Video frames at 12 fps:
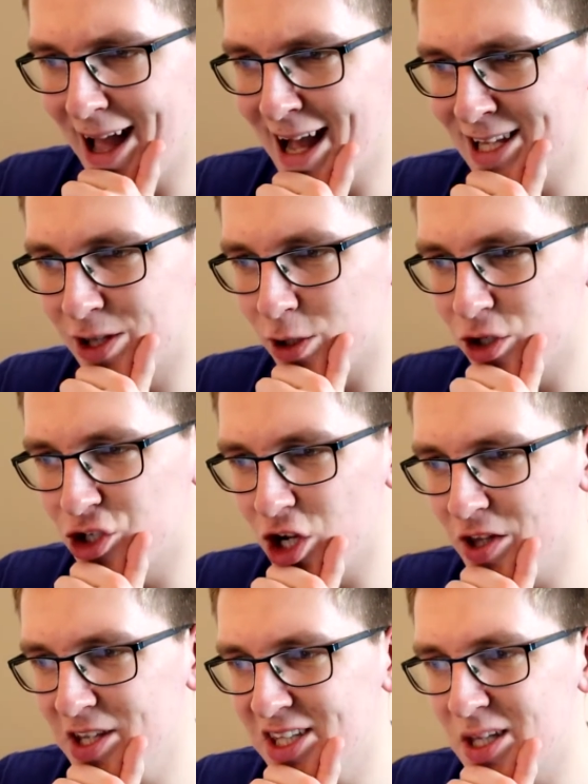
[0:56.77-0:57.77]
and her
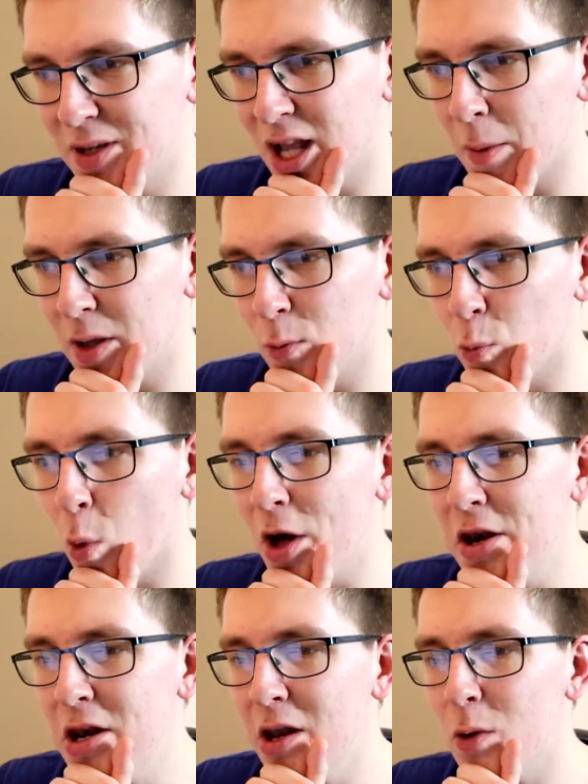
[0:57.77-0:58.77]
journey to becoming
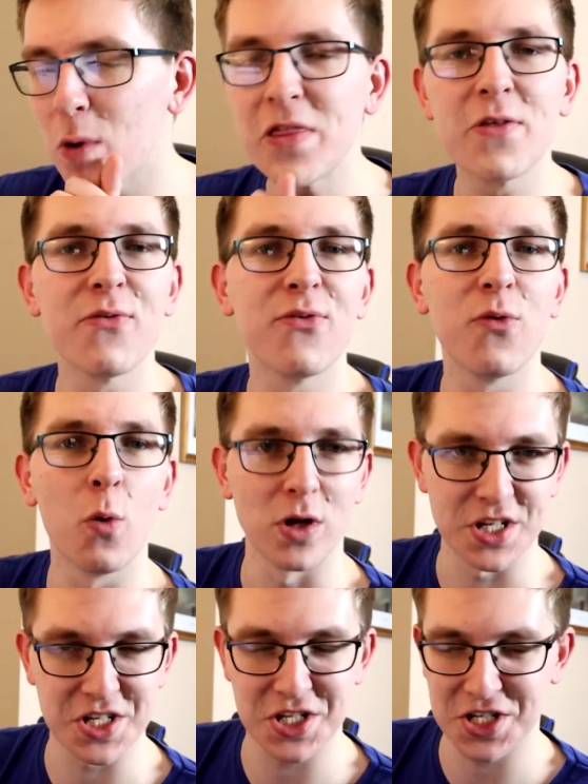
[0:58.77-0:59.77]
one with the
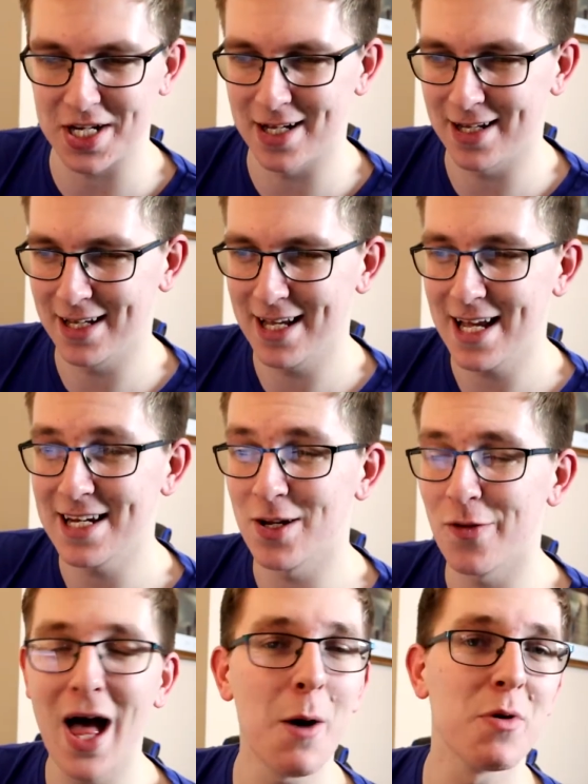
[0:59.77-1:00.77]
Force.
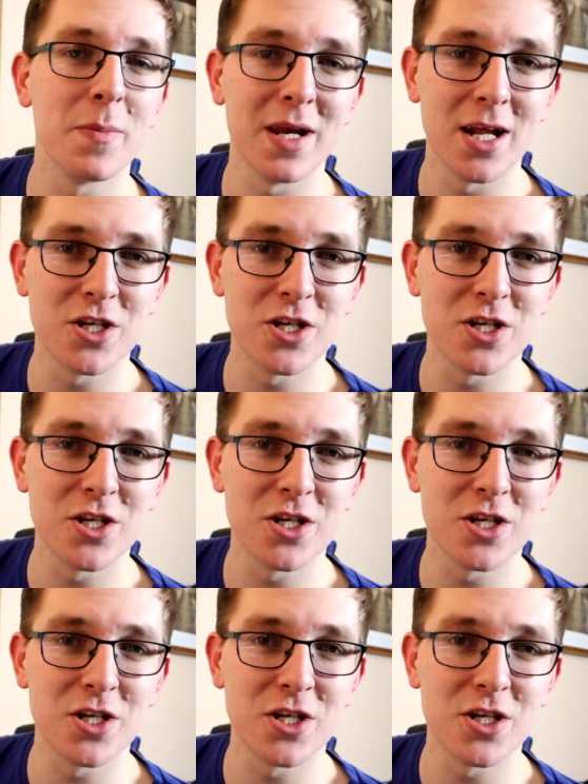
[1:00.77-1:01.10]
Now that would have been